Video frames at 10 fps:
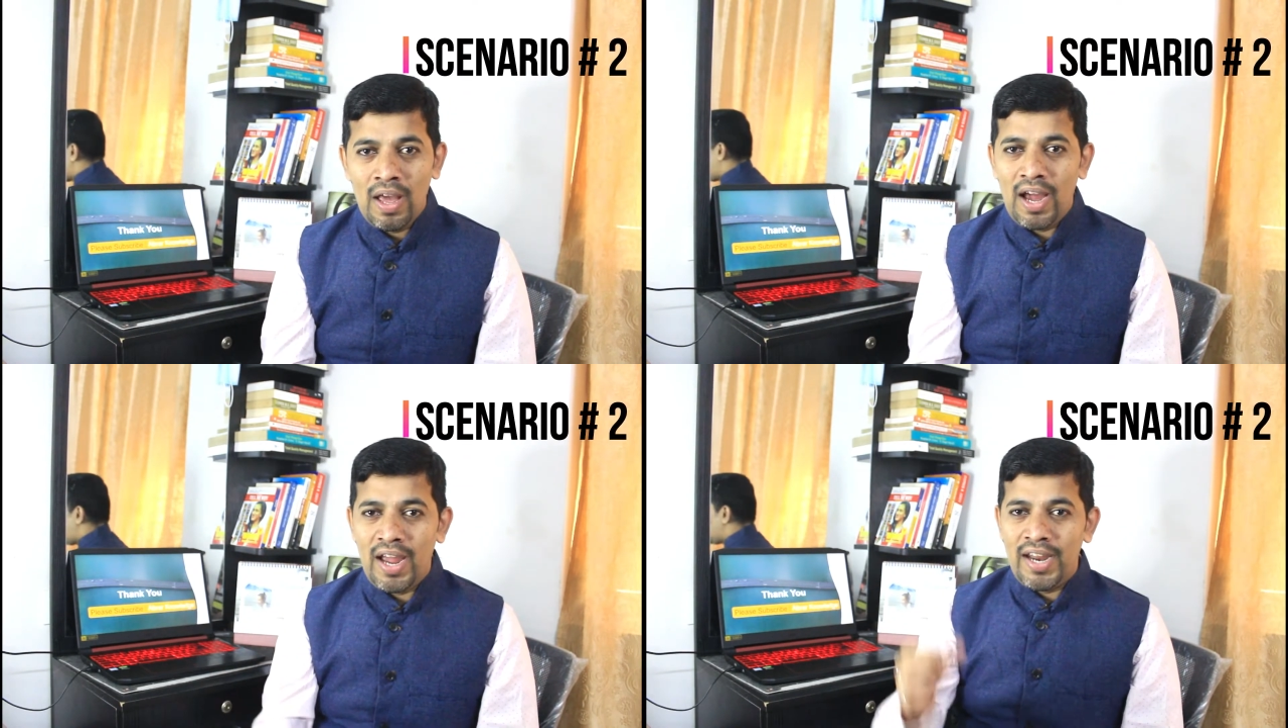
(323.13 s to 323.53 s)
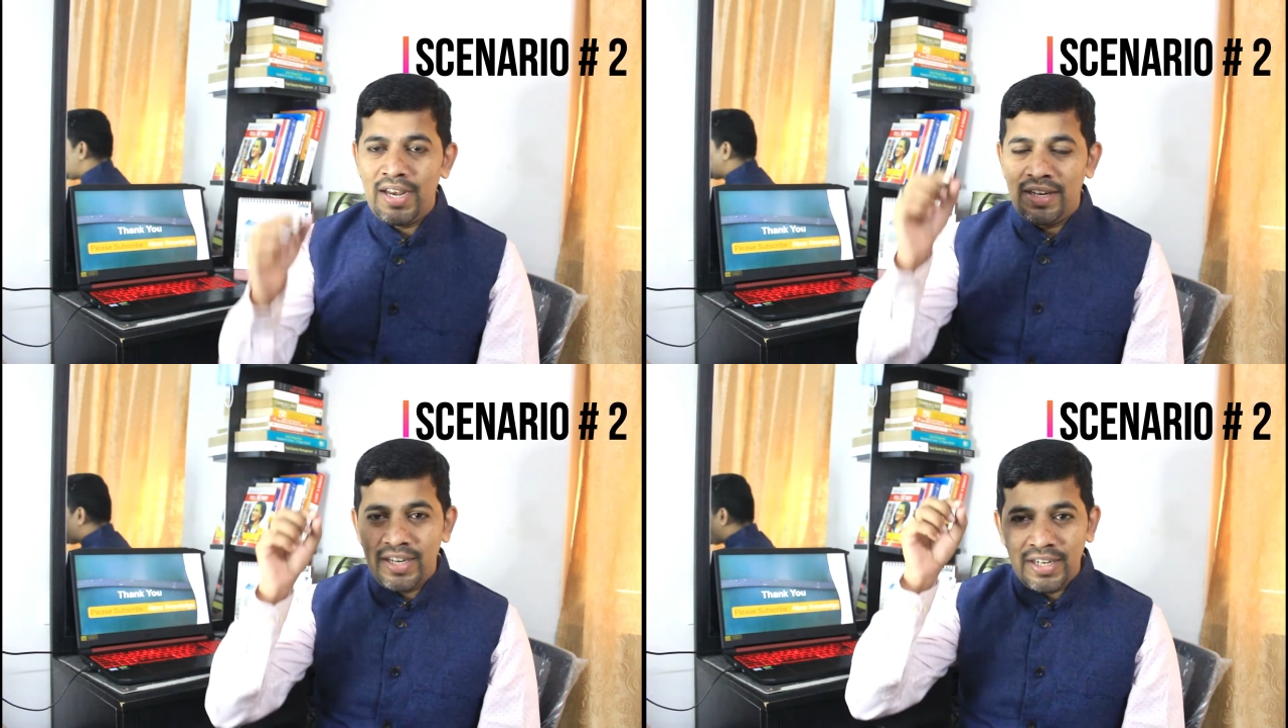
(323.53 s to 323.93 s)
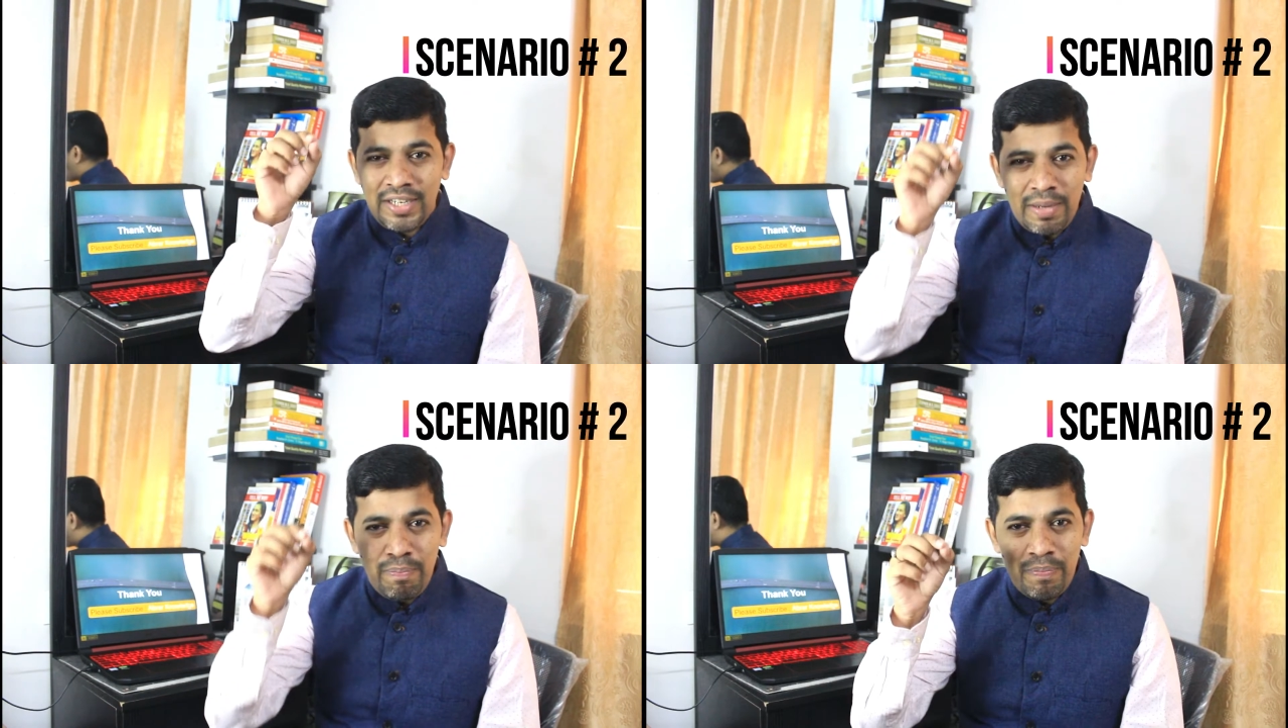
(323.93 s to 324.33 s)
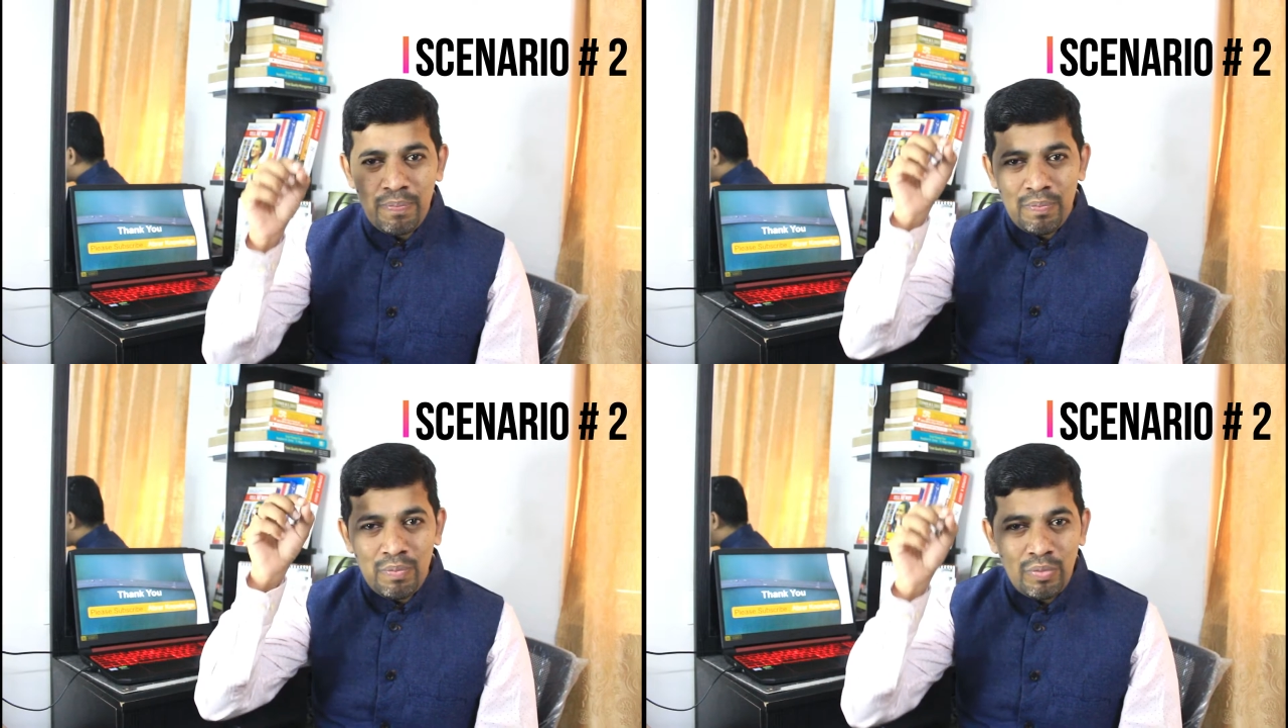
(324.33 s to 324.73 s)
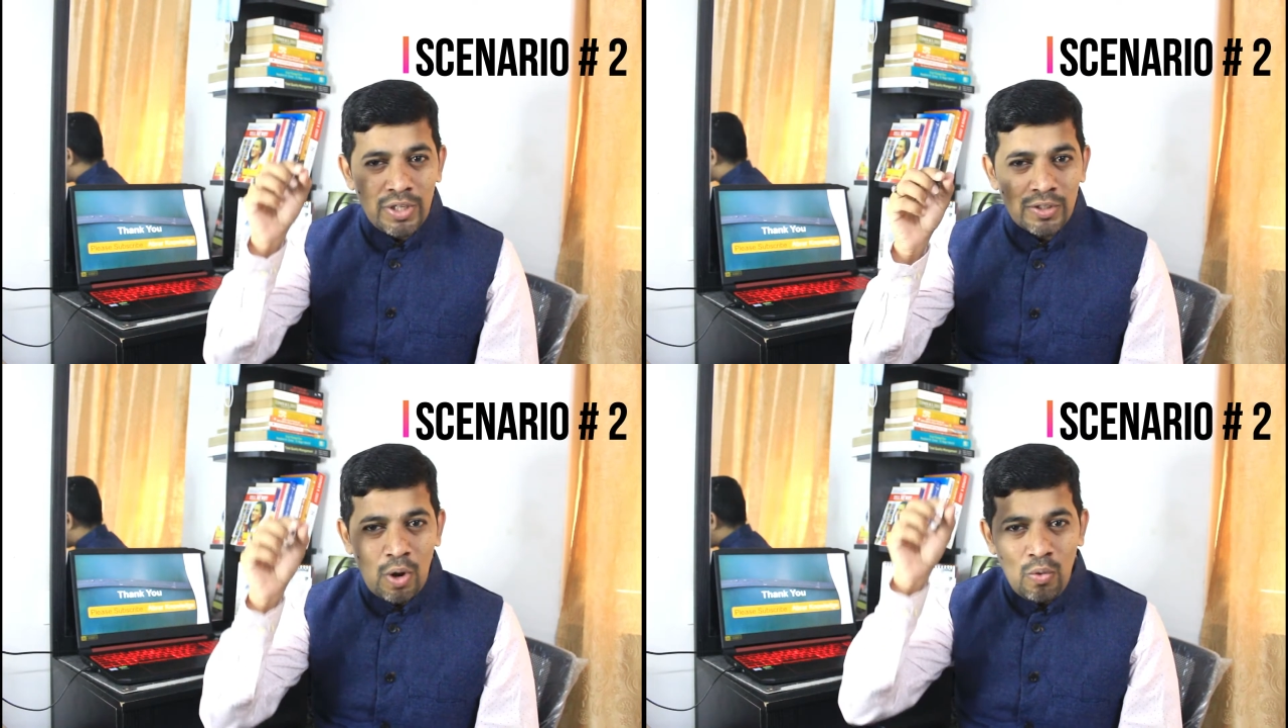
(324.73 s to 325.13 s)
and
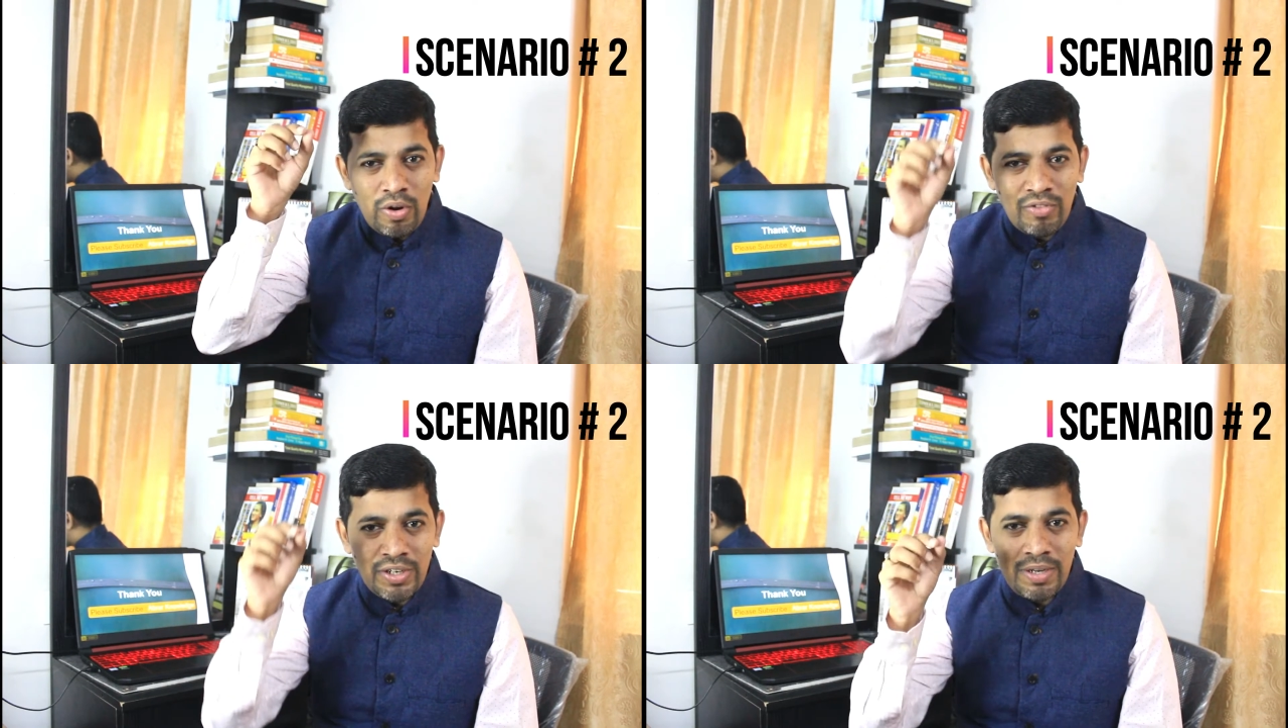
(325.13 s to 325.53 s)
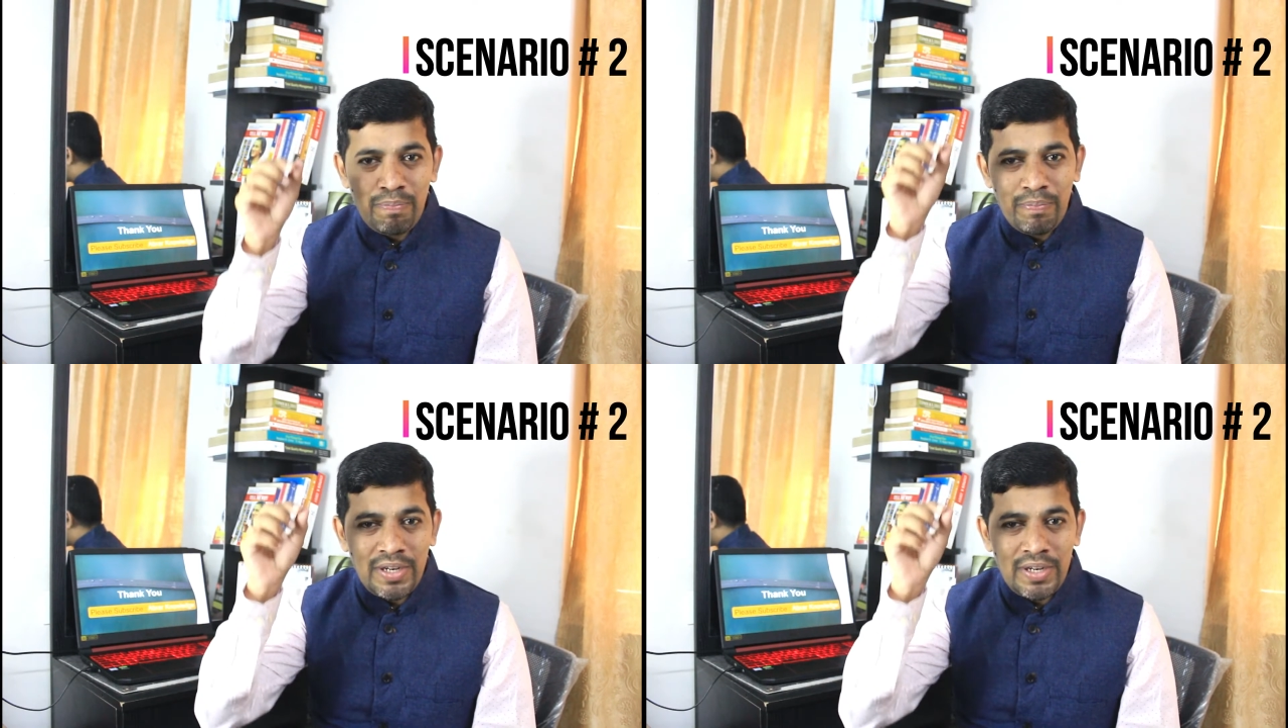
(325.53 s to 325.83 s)
the sound of the dip